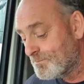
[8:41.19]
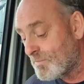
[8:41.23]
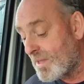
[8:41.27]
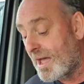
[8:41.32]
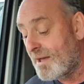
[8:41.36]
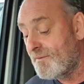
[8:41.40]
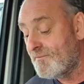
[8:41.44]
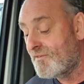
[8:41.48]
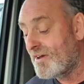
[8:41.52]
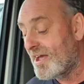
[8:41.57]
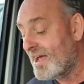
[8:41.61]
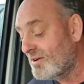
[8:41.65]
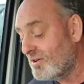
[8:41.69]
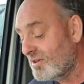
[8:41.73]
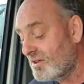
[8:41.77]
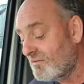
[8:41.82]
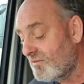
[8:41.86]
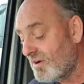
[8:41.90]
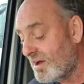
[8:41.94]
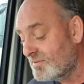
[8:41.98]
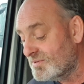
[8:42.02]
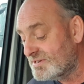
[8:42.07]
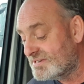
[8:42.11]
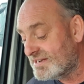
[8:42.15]
And Van on the
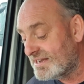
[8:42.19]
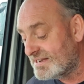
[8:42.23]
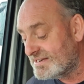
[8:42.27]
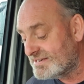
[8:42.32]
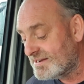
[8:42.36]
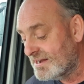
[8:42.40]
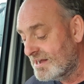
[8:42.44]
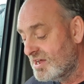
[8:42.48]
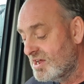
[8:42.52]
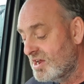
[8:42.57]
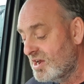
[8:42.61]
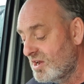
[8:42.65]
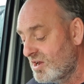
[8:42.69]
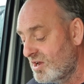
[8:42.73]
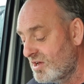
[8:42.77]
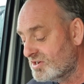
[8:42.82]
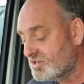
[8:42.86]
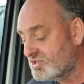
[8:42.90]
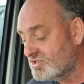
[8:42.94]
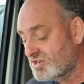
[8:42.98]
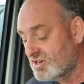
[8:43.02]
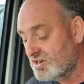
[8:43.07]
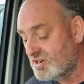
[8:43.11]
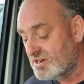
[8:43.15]
Run says,
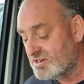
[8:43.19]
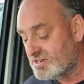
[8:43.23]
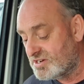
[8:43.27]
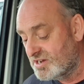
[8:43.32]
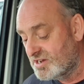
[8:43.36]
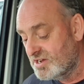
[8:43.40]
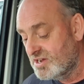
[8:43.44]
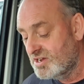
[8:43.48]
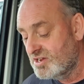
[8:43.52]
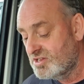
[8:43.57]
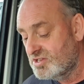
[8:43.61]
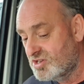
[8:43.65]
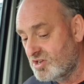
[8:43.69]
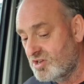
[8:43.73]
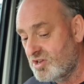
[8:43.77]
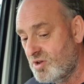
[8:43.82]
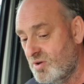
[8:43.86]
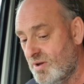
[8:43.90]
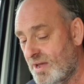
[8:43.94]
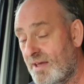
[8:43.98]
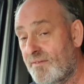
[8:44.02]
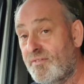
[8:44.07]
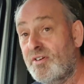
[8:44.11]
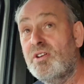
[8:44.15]
looks good, do
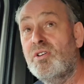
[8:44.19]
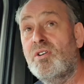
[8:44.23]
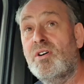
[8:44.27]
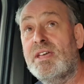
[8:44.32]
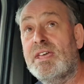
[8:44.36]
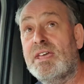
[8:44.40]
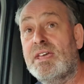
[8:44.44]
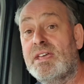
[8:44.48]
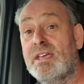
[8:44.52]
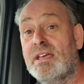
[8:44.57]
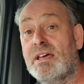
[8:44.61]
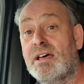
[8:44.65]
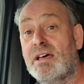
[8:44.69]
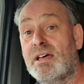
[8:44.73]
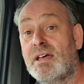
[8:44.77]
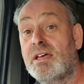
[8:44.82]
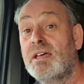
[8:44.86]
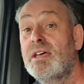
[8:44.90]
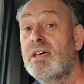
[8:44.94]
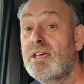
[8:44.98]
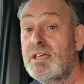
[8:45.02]
you have a night heater?